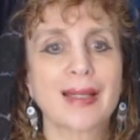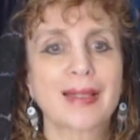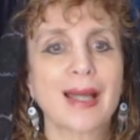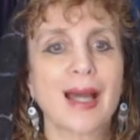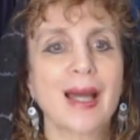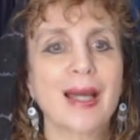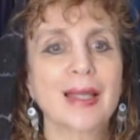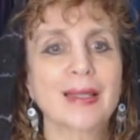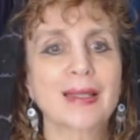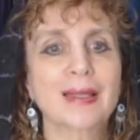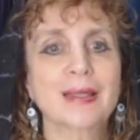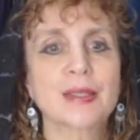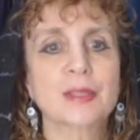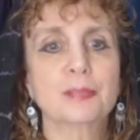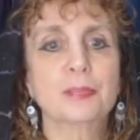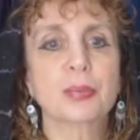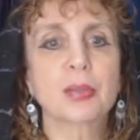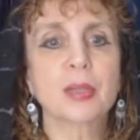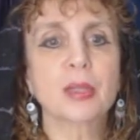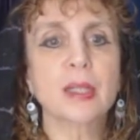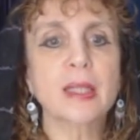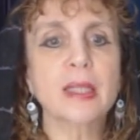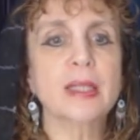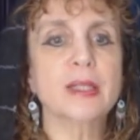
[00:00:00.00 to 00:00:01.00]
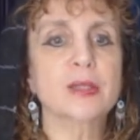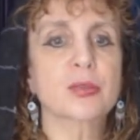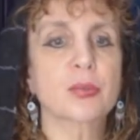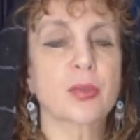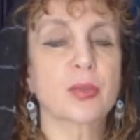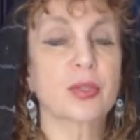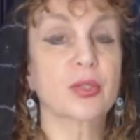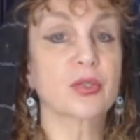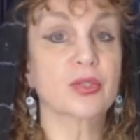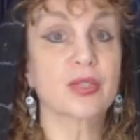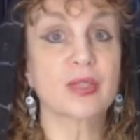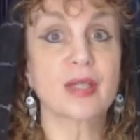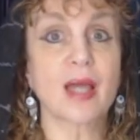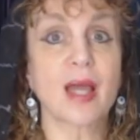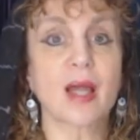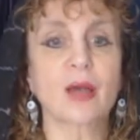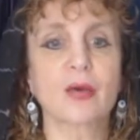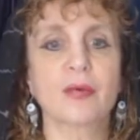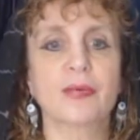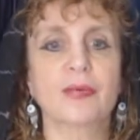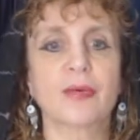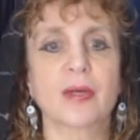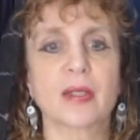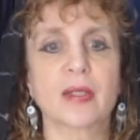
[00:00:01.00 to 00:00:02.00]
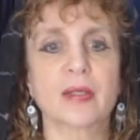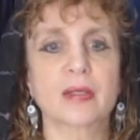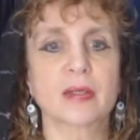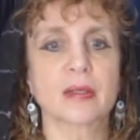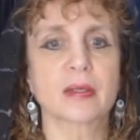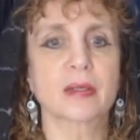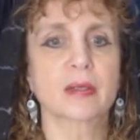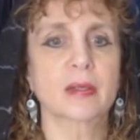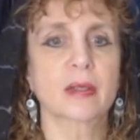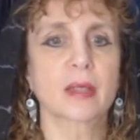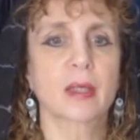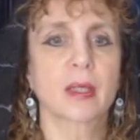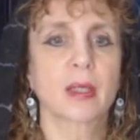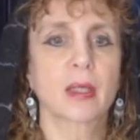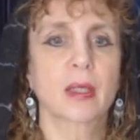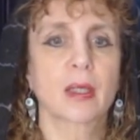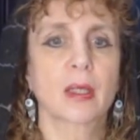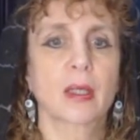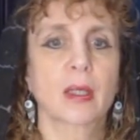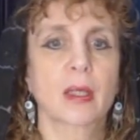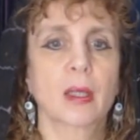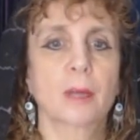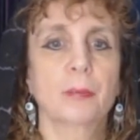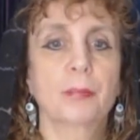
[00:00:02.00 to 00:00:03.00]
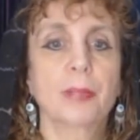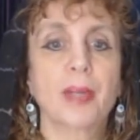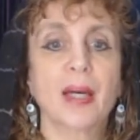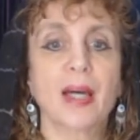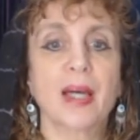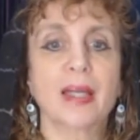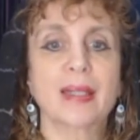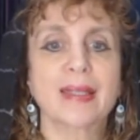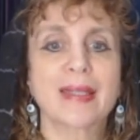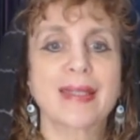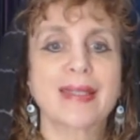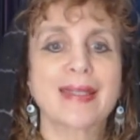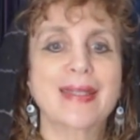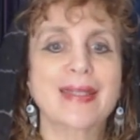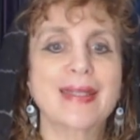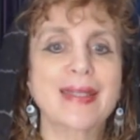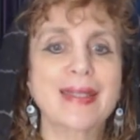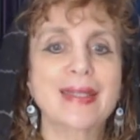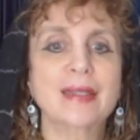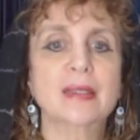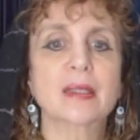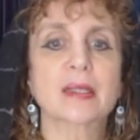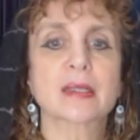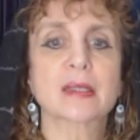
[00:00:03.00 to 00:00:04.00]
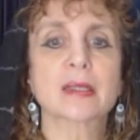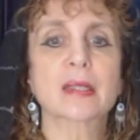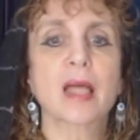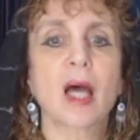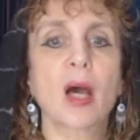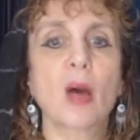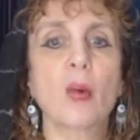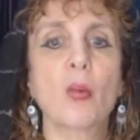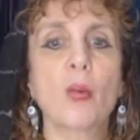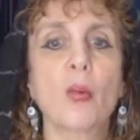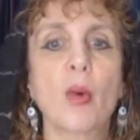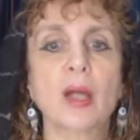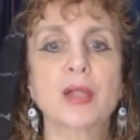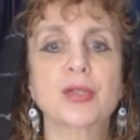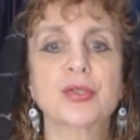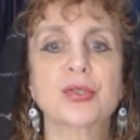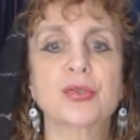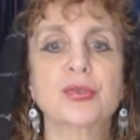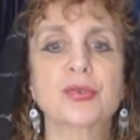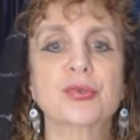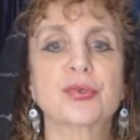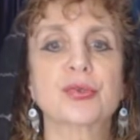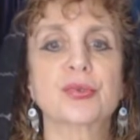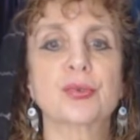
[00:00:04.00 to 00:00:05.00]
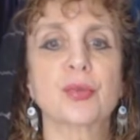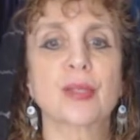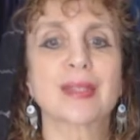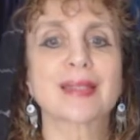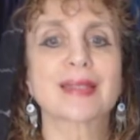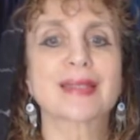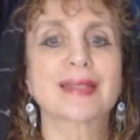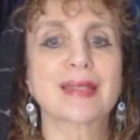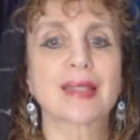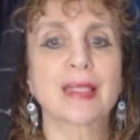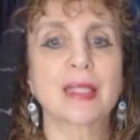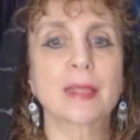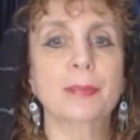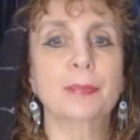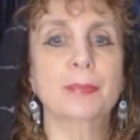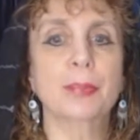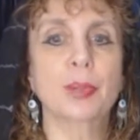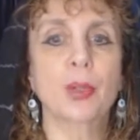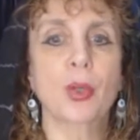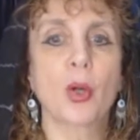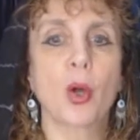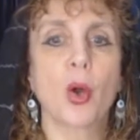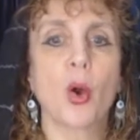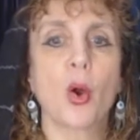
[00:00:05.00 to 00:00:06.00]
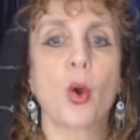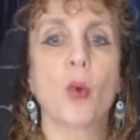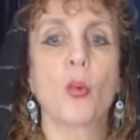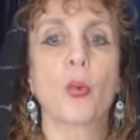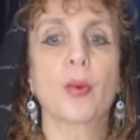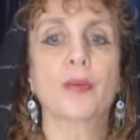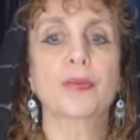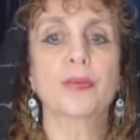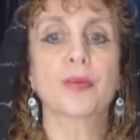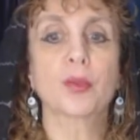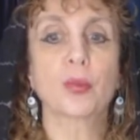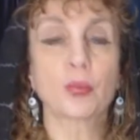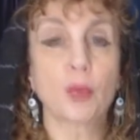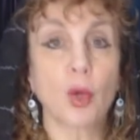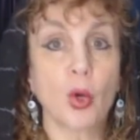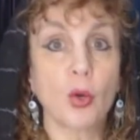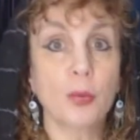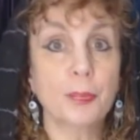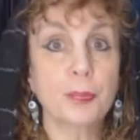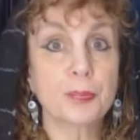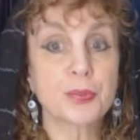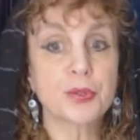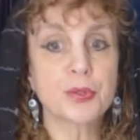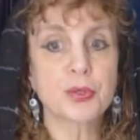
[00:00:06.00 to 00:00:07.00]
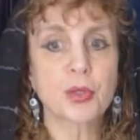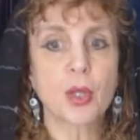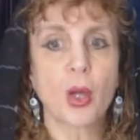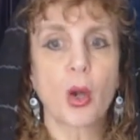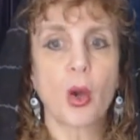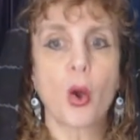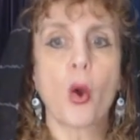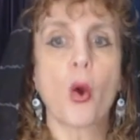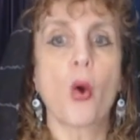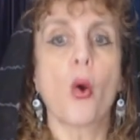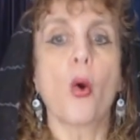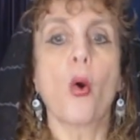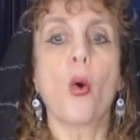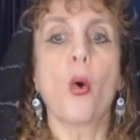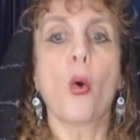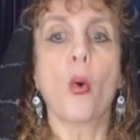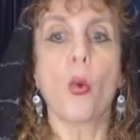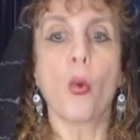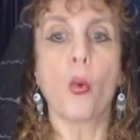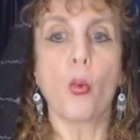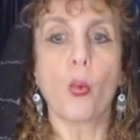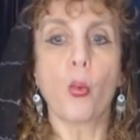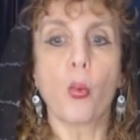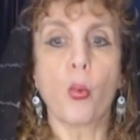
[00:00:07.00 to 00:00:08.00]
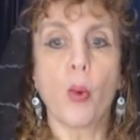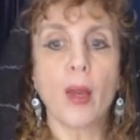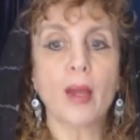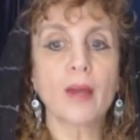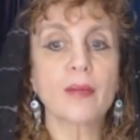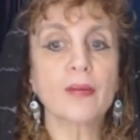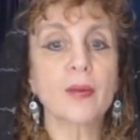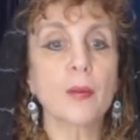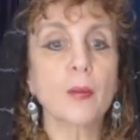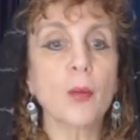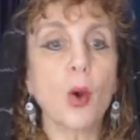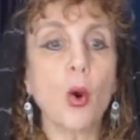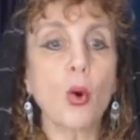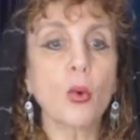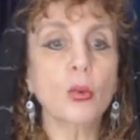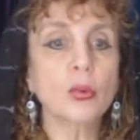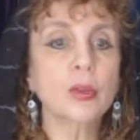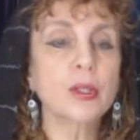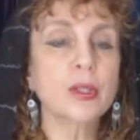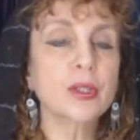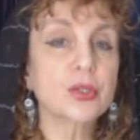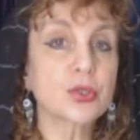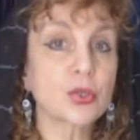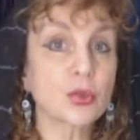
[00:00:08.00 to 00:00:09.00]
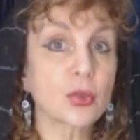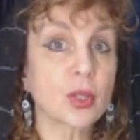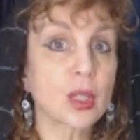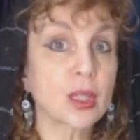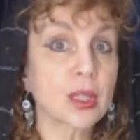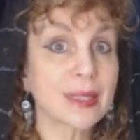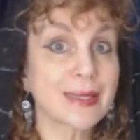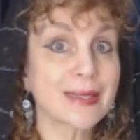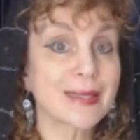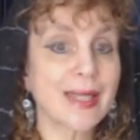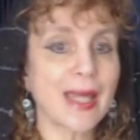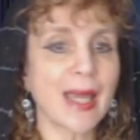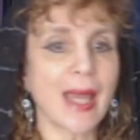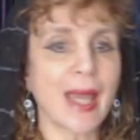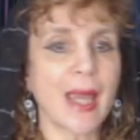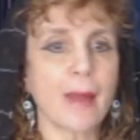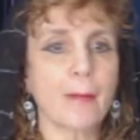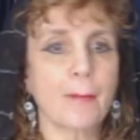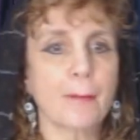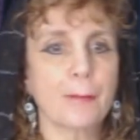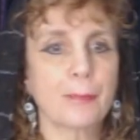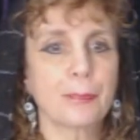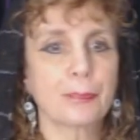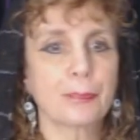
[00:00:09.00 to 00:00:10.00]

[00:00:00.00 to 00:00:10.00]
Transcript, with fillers: God is pleased with your sacrifices, but He does not want you to sleep with the ropes. Wear them only during the day.